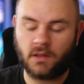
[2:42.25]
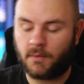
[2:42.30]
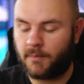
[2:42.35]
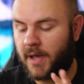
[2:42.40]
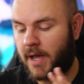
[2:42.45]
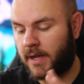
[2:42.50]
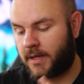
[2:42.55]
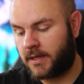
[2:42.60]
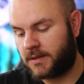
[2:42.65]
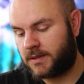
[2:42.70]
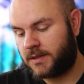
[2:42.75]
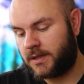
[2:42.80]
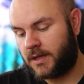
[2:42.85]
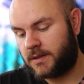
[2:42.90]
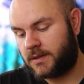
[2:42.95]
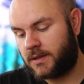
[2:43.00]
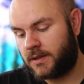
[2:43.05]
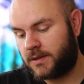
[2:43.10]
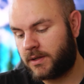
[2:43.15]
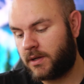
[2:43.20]
the back it
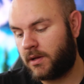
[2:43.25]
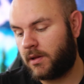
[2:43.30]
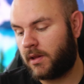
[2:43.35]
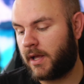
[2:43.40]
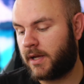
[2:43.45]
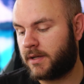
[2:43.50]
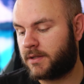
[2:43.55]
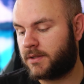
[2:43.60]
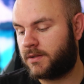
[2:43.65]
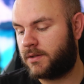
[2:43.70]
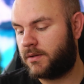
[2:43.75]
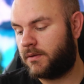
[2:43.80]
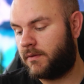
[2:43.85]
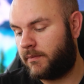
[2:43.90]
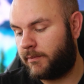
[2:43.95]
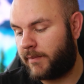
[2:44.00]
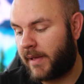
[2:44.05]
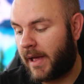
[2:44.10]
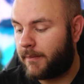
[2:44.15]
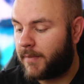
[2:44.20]
says this collects
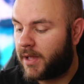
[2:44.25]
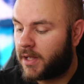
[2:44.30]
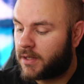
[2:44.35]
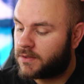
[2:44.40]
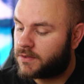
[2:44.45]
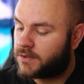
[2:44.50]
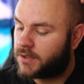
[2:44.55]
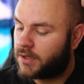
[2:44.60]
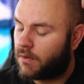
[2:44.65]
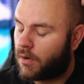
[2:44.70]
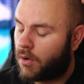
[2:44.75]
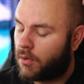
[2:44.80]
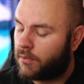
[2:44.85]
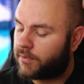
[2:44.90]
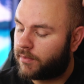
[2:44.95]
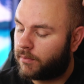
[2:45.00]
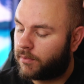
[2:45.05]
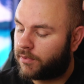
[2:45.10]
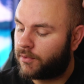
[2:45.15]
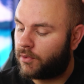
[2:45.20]
Batman 0
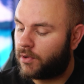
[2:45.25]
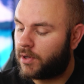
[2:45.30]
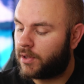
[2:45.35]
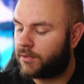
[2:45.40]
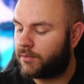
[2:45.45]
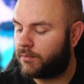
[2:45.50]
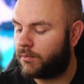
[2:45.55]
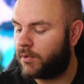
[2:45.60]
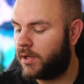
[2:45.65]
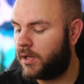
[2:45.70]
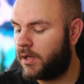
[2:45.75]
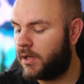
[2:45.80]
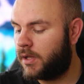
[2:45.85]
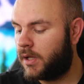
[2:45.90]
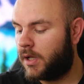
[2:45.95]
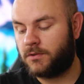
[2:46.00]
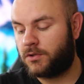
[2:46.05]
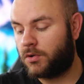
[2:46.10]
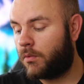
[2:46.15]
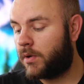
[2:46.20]
through 33,
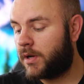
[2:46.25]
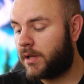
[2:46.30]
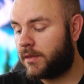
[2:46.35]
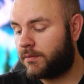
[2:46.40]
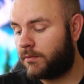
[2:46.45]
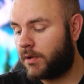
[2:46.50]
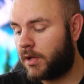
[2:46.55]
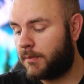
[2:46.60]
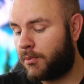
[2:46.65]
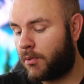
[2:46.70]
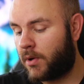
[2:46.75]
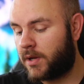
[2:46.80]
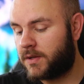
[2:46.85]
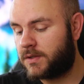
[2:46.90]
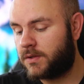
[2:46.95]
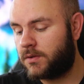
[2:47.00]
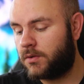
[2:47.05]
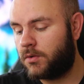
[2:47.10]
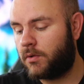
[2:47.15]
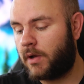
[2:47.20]

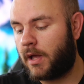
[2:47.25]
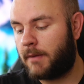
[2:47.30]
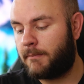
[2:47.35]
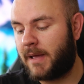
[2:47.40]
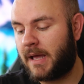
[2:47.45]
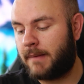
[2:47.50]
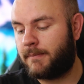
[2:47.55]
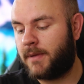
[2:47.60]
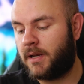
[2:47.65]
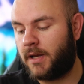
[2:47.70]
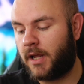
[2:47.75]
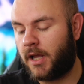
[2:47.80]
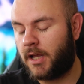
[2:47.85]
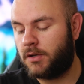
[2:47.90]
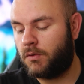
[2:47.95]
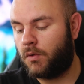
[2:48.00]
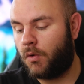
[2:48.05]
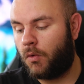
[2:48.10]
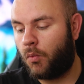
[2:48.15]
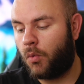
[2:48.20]
23.2, and Batman
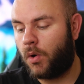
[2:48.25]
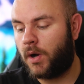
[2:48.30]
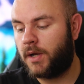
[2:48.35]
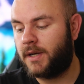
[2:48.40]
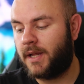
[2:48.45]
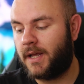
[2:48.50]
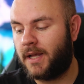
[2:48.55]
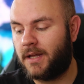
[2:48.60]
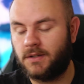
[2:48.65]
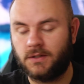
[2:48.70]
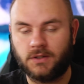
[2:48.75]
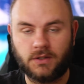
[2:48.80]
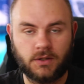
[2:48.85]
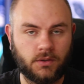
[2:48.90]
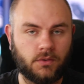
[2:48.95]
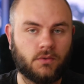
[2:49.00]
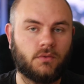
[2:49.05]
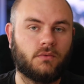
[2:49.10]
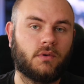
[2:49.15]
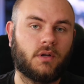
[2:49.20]
Annual 1 and
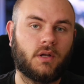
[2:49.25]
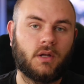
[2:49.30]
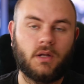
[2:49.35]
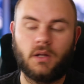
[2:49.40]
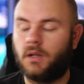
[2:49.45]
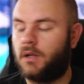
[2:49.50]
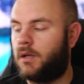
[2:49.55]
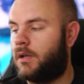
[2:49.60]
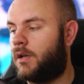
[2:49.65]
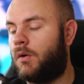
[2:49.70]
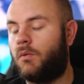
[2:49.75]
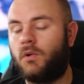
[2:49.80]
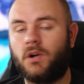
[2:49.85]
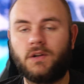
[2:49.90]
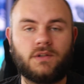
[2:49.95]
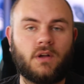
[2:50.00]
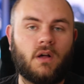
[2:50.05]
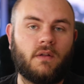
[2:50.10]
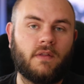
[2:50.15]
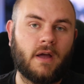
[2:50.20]
2. Now, what
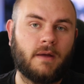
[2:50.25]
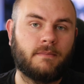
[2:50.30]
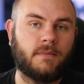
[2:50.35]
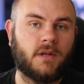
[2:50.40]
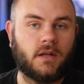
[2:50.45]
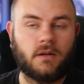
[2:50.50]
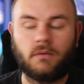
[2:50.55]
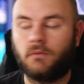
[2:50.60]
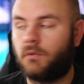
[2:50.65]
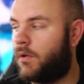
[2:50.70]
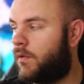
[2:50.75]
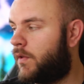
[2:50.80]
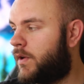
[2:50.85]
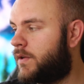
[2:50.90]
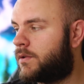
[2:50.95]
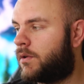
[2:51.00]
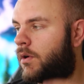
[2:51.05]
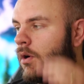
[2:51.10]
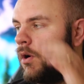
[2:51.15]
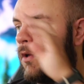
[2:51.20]
does all that mean? Well,
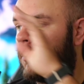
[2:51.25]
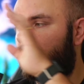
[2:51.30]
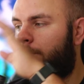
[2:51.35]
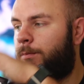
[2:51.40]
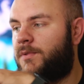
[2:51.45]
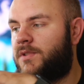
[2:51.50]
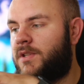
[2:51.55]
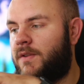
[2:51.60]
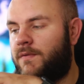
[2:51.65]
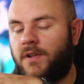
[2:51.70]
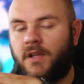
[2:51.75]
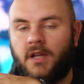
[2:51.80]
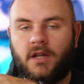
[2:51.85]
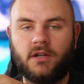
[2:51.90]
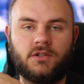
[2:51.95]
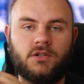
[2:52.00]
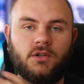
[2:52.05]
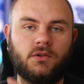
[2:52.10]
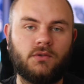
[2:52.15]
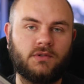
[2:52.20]
these are all specific
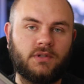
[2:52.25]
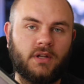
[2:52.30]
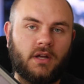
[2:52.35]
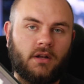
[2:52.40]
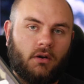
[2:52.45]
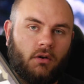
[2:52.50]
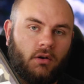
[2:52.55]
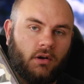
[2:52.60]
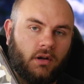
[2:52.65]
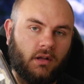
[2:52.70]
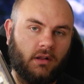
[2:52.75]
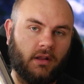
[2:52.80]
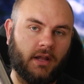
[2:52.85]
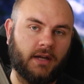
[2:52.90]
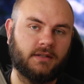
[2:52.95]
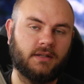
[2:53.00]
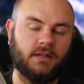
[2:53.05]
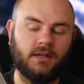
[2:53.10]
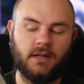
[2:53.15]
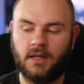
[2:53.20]
issues that are
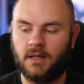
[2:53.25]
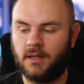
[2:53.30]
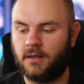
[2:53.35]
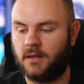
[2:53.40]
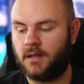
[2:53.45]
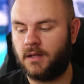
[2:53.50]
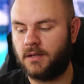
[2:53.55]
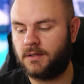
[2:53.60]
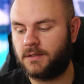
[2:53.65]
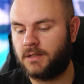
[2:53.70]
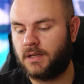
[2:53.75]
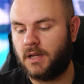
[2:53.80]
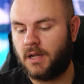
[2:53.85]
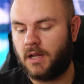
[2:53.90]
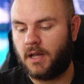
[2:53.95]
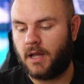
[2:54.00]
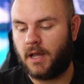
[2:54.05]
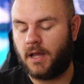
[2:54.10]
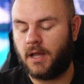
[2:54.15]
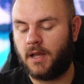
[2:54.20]
collected in this,
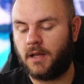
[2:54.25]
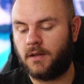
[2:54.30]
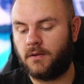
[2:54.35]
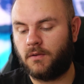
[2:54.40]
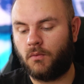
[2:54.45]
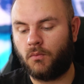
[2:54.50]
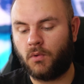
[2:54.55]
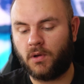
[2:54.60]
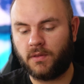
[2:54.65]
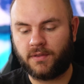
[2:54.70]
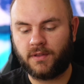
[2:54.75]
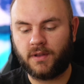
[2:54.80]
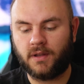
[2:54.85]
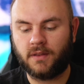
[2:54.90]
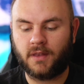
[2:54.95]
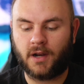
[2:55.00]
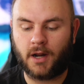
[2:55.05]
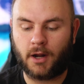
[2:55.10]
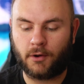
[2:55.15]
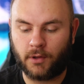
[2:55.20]
and one
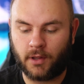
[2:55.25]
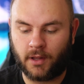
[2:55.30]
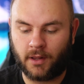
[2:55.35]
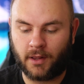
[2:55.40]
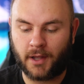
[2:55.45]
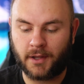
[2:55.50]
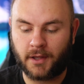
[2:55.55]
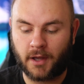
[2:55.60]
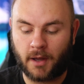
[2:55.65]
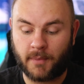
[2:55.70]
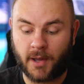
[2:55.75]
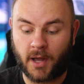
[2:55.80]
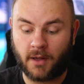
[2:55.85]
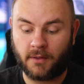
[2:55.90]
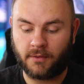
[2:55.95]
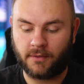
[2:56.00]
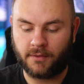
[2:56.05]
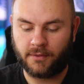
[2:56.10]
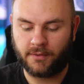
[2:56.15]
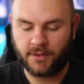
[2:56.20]
thing that I really like
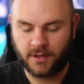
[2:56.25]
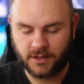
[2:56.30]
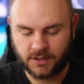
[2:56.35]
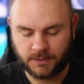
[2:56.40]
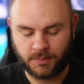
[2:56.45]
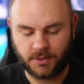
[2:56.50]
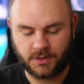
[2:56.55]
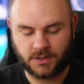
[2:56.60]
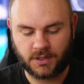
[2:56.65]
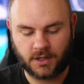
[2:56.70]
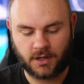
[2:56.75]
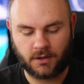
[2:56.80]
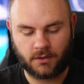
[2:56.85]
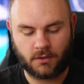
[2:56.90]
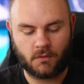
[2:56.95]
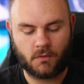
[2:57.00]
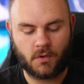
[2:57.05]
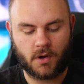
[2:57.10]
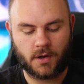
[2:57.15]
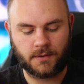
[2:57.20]
about this
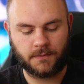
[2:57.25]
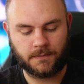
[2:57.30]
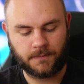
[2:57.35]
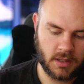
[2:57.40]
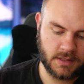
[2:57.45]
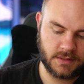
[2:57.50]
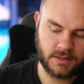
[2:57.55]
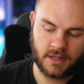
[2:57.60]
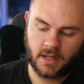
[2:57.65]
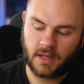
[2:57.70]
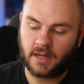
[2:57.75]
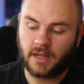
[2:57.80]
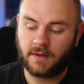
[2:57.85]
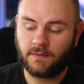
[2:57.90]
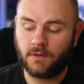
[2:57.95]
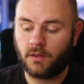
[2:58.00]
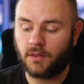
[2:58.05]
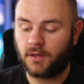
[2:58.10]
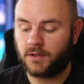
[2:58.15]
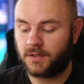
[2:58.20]
particular one is that
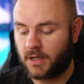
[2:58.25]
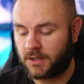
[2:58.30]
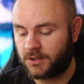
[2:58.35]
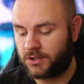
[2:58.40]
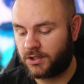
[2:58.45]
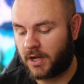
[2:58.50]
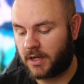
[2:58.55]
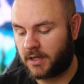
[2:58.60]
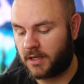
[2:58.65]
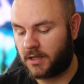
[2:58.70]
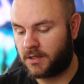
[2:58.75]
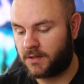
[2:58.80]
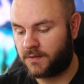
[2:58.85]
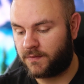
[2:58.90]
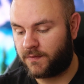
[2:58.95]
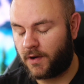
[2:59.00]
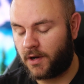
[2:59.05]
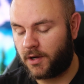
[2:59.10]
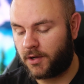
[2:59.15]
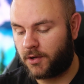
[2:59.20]
even though the dust jacket is
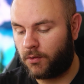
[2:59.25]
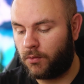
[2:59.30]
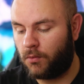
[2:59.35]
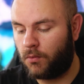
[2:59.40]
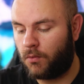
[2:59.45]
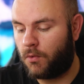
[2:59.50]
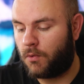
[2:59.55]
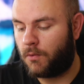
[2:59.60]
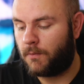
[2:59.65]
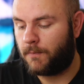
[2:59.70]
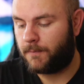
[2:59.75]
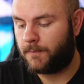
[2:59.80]
very cool,